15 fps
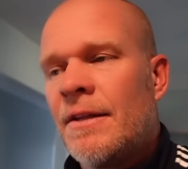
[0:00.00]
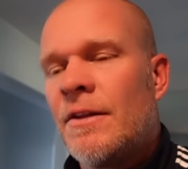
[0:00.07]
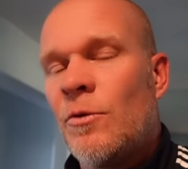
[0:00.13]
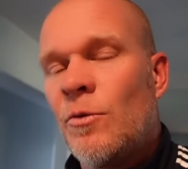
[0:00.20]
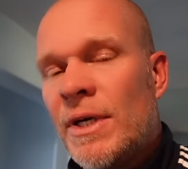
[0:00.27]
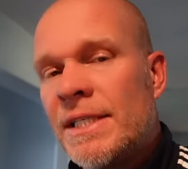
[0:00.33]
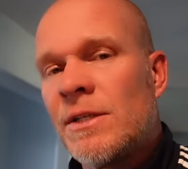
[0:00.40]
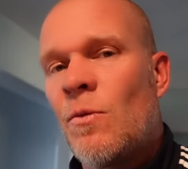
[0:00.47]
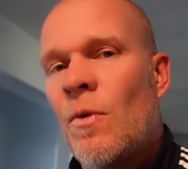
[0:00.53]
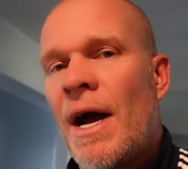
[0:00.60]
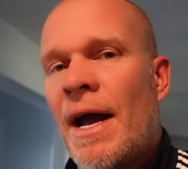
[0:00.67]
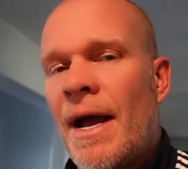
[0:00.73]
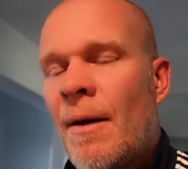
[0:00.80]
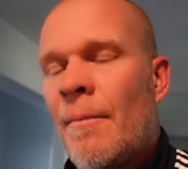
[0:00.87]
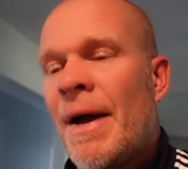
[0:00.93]
The reason
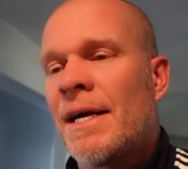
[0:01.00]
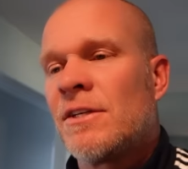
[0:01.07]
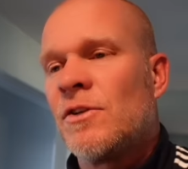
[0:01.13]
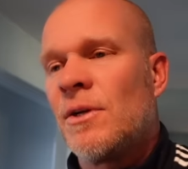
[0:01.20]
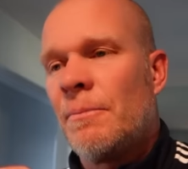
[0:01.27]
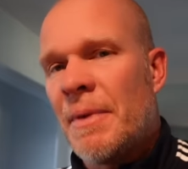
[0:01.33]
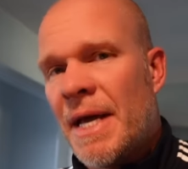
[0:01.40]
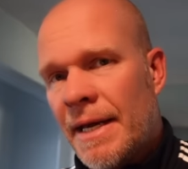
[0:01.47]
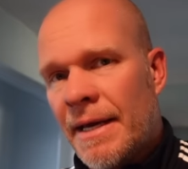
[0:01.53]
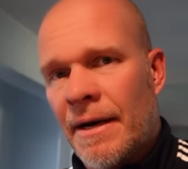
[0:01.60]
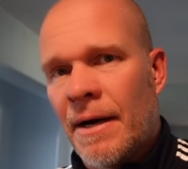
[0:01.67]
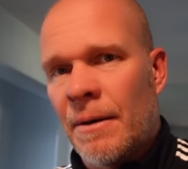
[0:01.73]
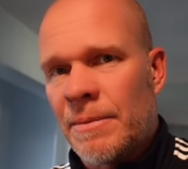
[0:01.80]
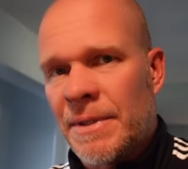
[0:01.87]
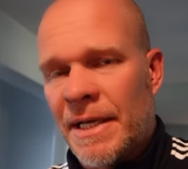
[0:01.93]
why I'm actually making
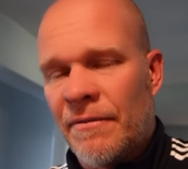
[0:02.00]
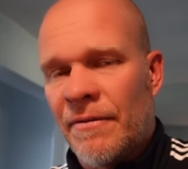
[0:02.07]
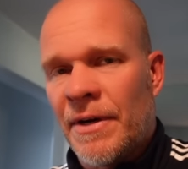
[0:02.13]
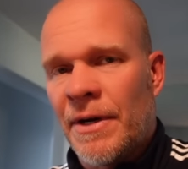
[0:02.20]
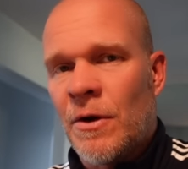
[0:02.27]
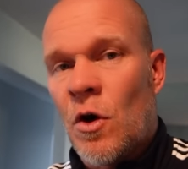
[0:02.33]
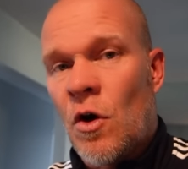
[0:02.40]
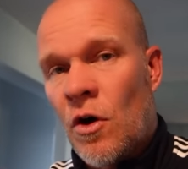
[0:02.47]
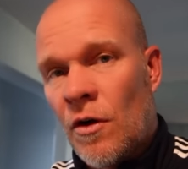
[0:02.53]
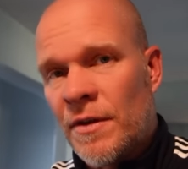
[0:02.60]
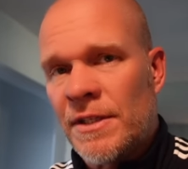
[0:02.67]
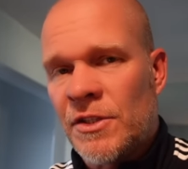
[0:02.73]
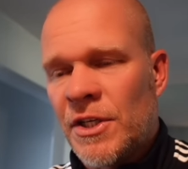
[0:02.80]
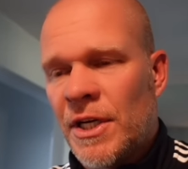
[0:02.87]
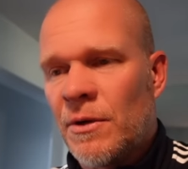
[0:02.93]
an update video on
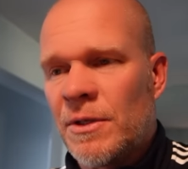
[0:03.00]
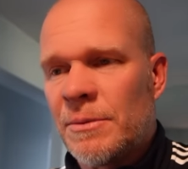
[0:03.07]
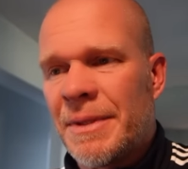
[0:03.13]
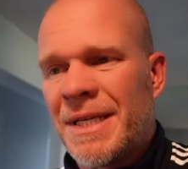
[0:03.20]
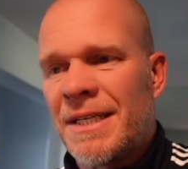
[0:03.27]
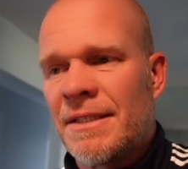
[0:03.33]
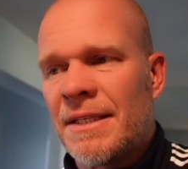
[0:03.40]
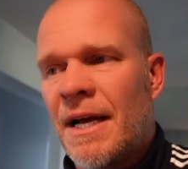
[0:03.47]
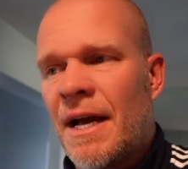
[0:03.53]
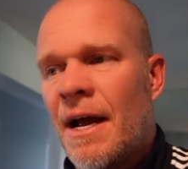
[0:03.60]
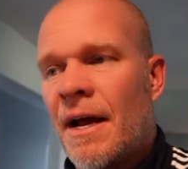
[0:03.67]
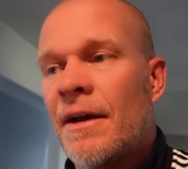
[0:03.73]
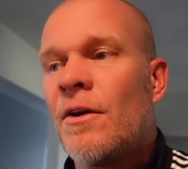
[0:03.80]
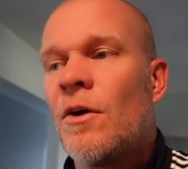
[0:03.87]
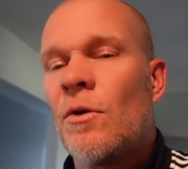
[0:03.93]
this channel is because
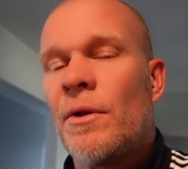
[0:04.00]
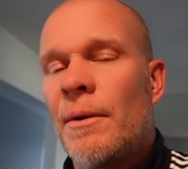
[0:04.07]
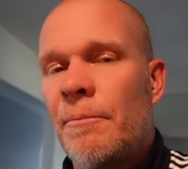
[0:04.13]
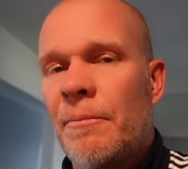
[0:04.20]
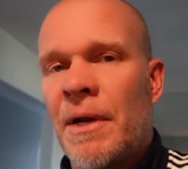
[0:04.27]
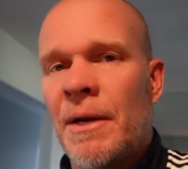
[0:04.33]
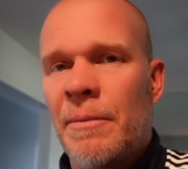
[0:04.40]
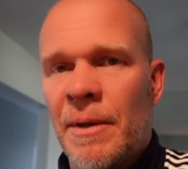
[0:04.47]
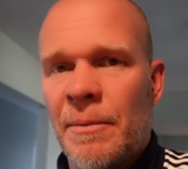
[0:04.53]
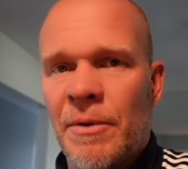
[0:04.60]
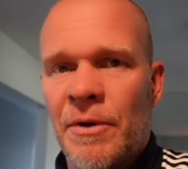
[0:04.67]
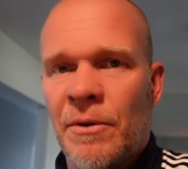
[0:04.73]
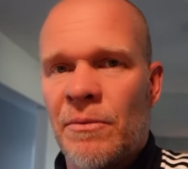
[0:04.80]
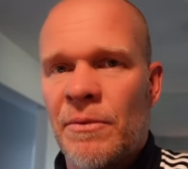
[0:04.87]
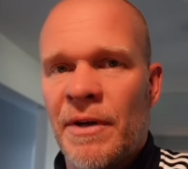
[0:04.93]
I know that many
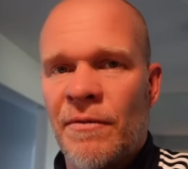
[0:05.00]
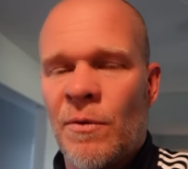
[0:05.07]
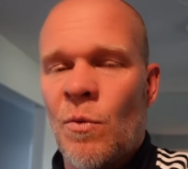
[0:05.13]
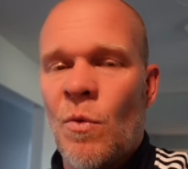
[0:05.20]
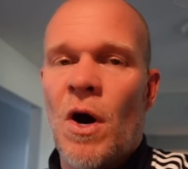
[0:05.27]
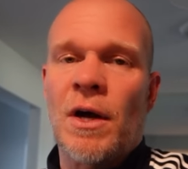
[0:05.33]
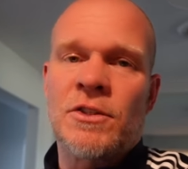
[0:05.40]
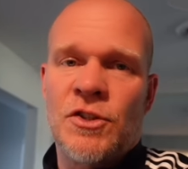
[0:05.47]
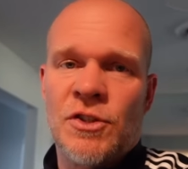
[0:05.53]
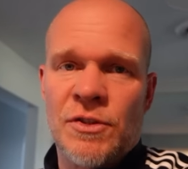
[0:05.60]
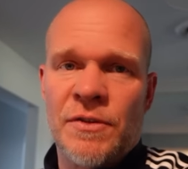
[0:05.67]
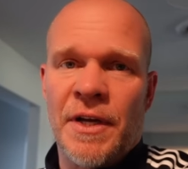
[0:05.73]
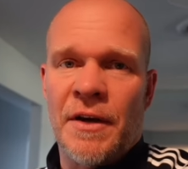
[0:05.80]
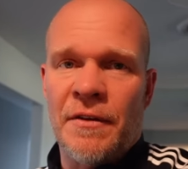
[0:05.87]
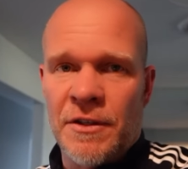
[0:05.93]
people don't even
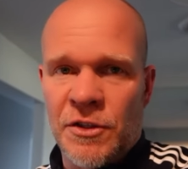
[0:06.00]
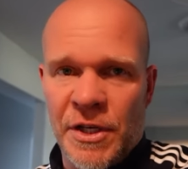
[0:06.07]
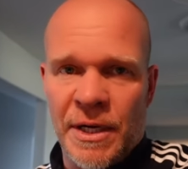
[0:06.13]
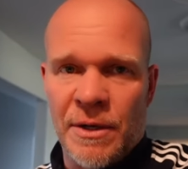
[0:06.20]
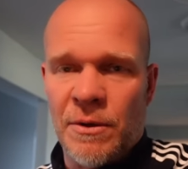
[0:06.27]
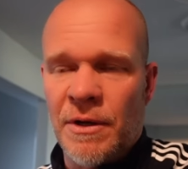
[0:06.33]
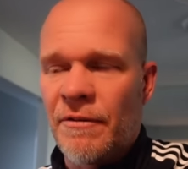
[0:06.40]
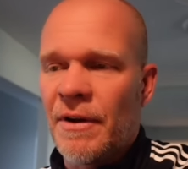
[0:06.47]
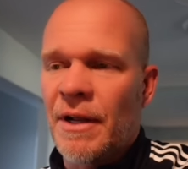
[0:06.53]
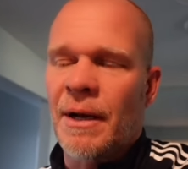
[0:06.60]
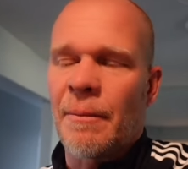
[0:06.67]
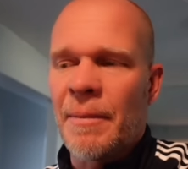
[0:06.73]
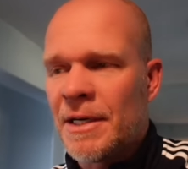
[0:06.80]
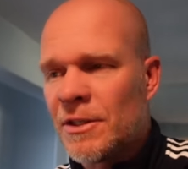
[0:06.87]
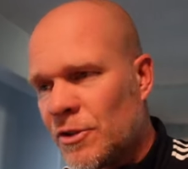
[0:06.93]
watch the other channel. I feel like
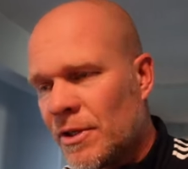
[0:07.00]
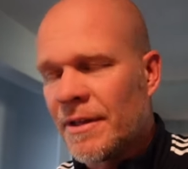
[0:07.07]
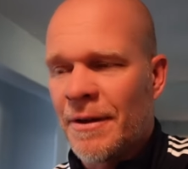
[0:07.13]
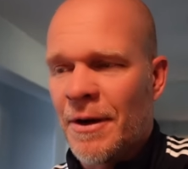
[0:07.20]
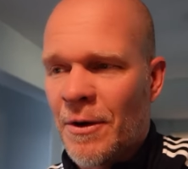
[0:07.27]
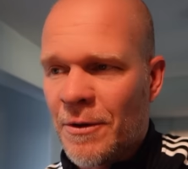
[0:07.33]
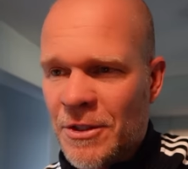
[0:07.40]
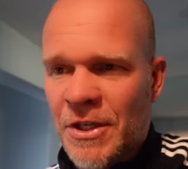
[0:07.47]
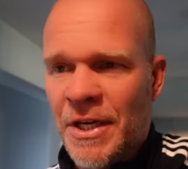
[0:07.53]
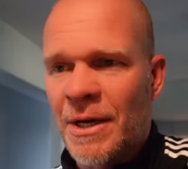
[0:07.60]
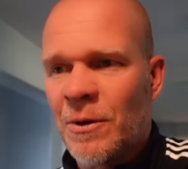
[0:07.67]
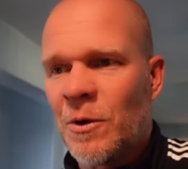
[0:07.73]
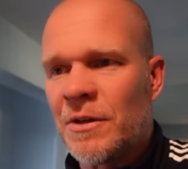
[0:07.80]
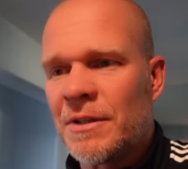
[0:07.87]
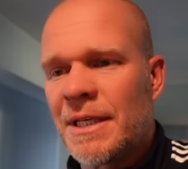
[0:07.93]
I'm mentioning the other
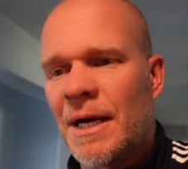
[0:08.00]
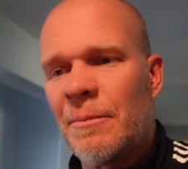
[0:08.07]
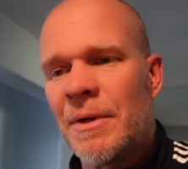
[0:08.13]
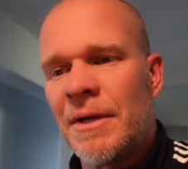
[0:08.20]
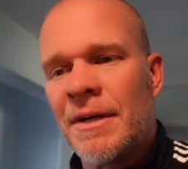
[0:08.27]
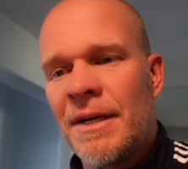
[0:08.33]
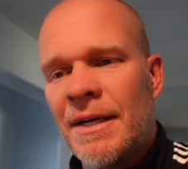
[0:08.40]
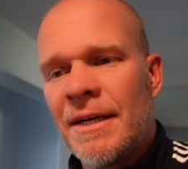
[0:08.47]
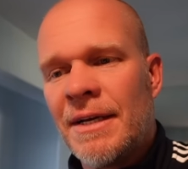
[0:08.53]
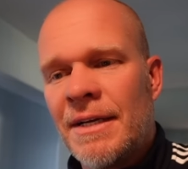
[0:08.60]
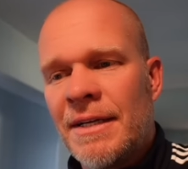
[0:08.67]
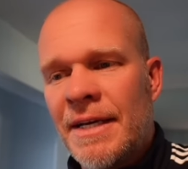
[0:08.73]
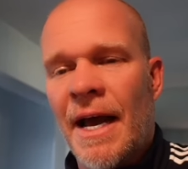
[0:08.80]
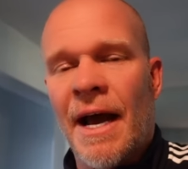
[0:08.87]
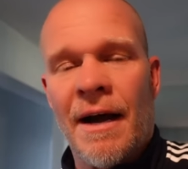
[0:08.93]
channel all the time, but
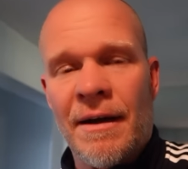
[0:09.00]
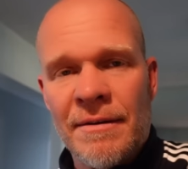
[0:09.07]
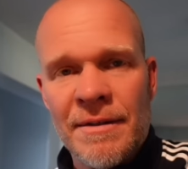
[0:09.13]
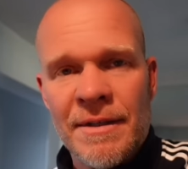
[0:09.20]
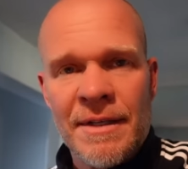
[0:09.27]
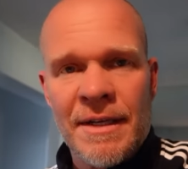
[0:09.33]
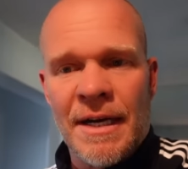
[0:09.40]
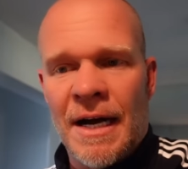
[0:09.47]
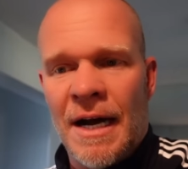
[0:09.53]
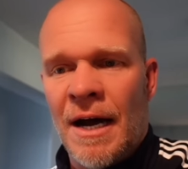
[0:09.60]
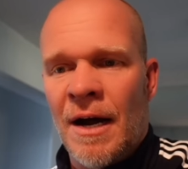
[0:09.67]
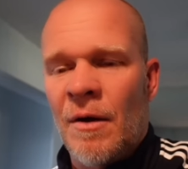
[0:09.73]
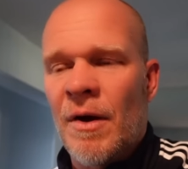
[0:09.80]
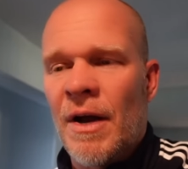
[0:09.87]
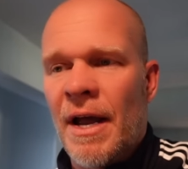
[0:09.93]
yeah.
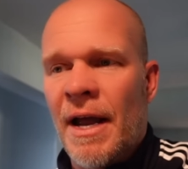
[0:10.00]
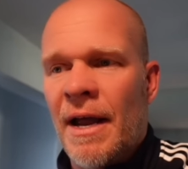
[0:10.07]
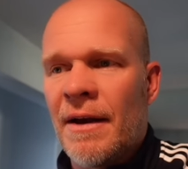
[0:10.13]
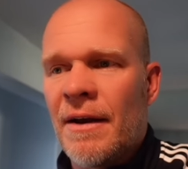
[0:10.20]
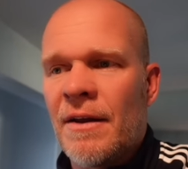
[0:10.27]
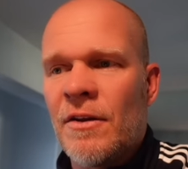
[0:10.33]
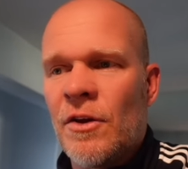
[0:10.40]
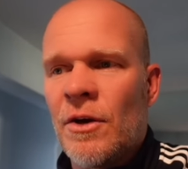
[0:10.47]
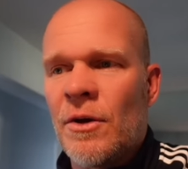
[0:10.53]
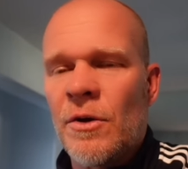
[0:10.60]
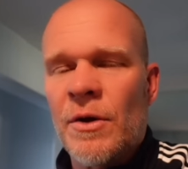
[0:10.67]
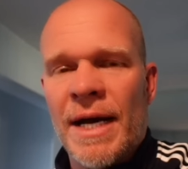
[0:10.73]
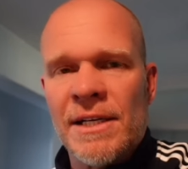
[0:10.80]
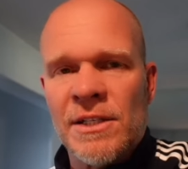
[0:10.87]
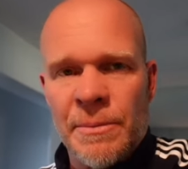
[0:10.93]
And you know,
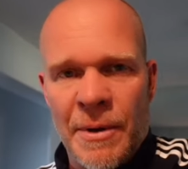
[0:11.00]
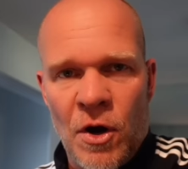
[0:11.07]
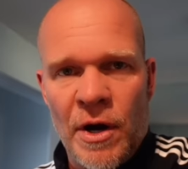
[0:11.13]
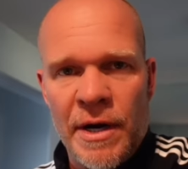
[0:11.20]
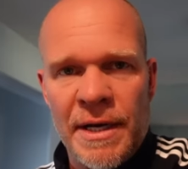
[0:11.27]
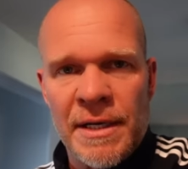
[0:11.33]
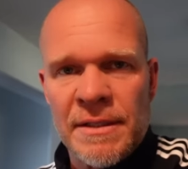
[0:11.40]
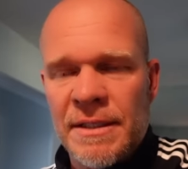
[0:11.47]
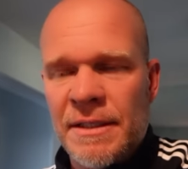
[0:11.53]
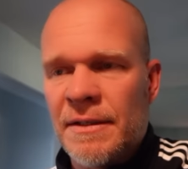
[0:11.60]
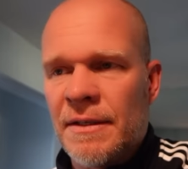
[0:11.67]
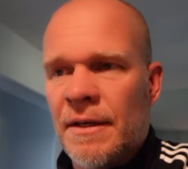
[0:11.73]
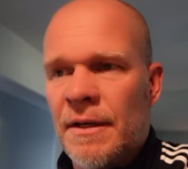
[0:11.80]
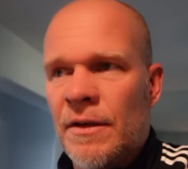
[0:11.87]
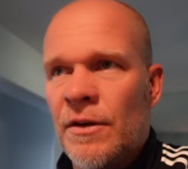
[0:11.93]
you guys are my audience,
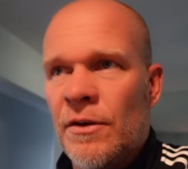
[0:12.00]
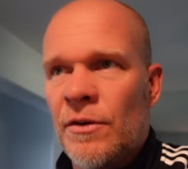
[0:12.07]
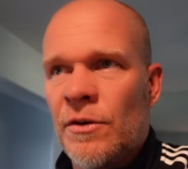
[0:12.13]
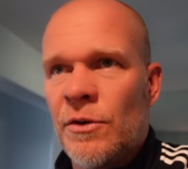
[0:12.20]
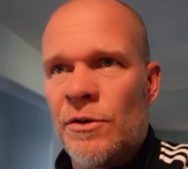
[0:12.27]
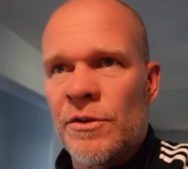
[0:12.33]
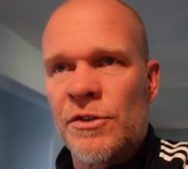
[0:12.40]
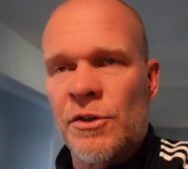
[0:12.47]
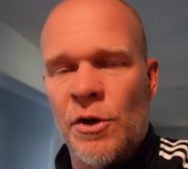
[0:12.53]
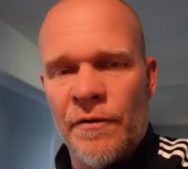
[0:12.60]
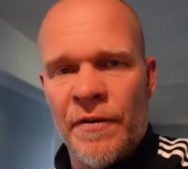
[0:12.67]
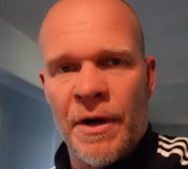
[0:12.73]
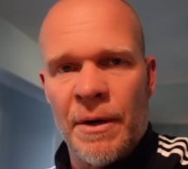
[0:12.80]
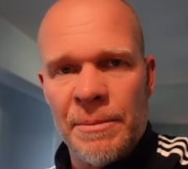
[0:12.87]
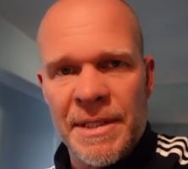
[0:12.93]
you
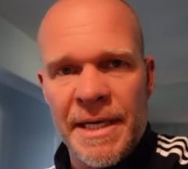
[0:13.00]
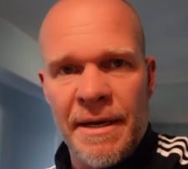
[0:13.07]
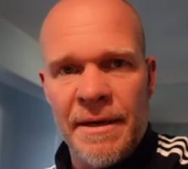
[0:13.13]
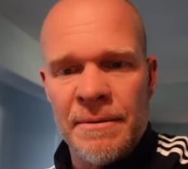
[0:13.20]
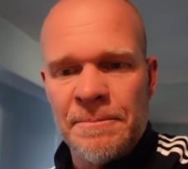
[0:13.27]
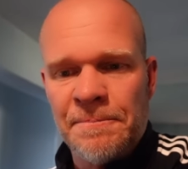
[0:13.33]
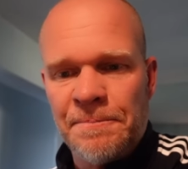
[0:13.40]
deserve an update.